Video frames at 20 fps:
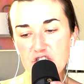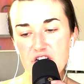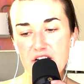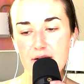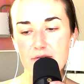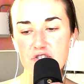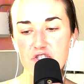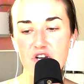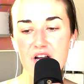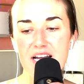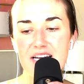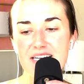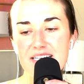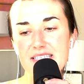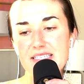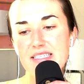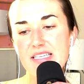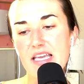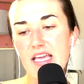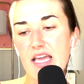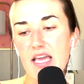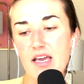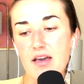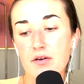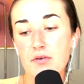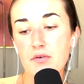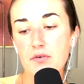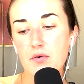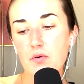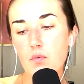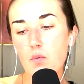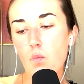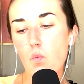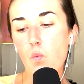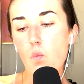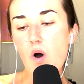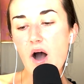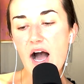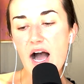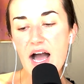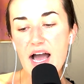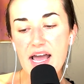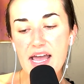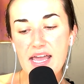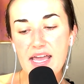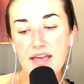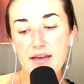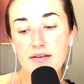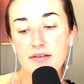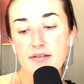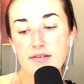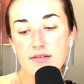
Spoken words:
and I was trying to see why,